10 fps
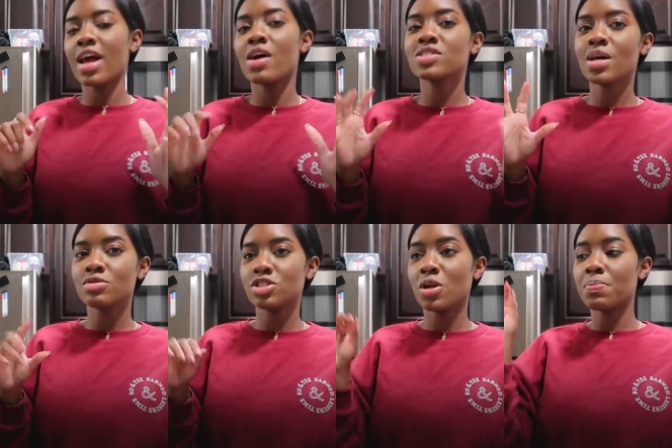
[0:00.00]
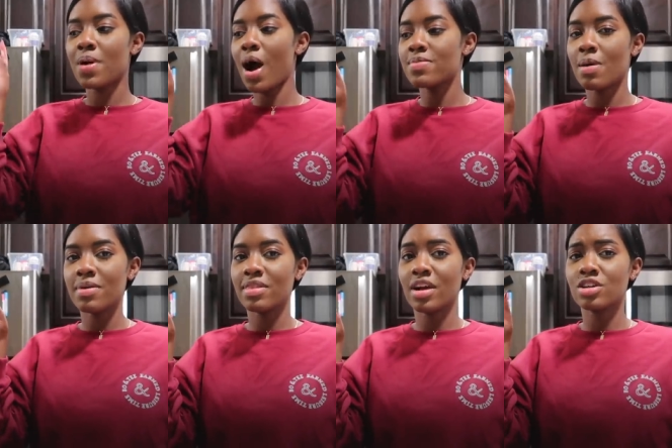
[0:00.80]
now, so I'm just gonna pop them
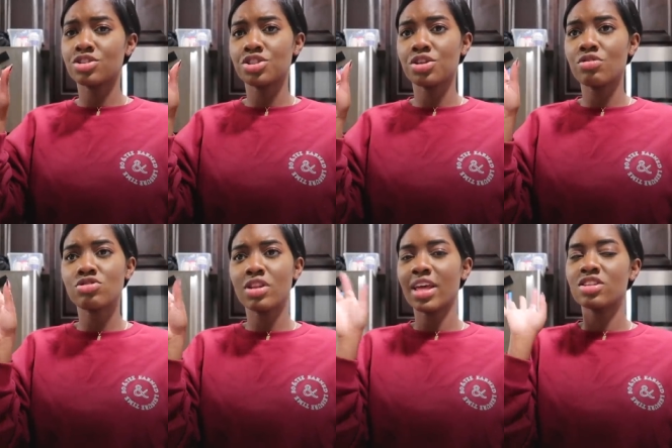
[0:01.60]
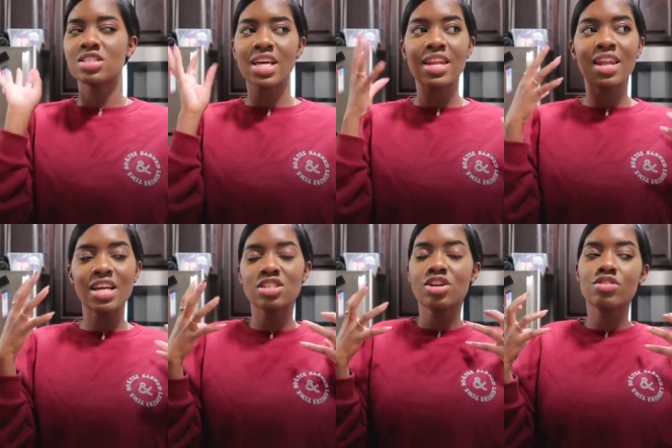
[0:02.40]
in there too so they can just get
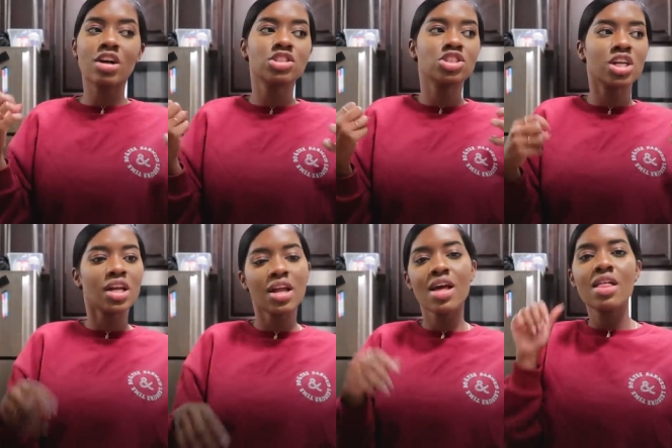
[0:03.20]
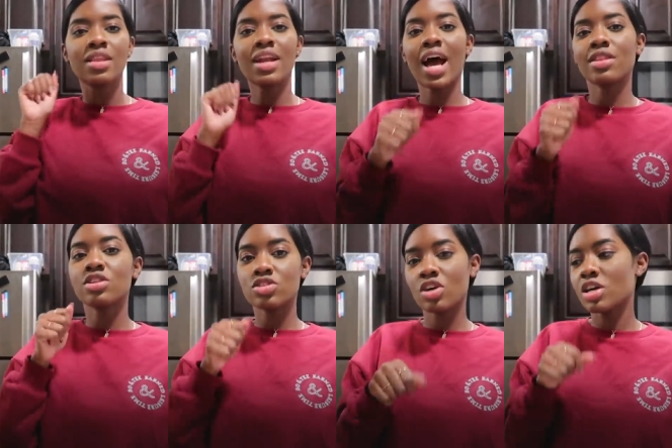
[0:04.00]
nice and crunchy, then add
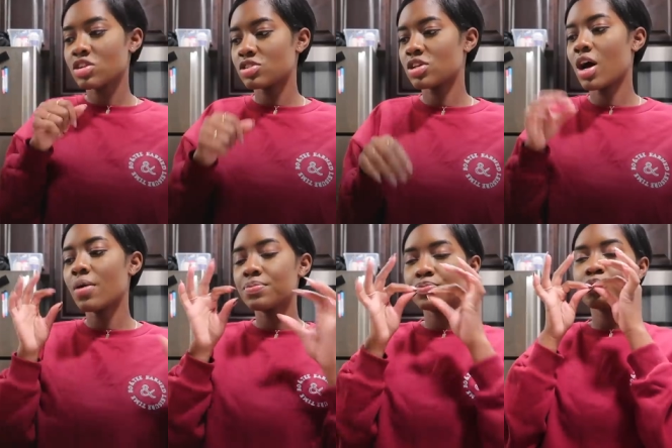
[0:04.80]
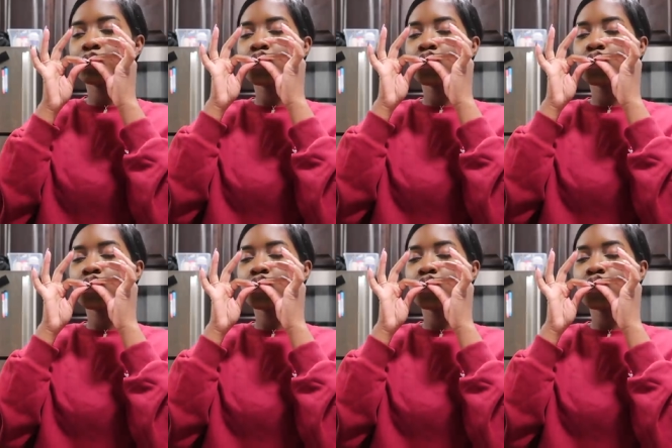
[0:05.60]
the sauce on top.